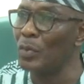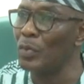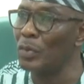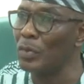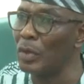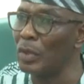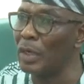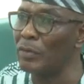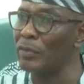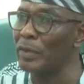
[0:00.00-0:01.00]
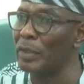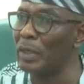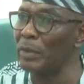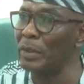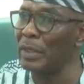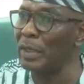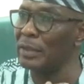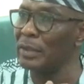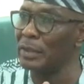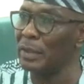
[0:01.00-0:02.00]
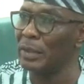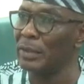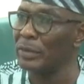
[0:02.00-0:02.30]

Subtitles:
We do not have a federal medical center.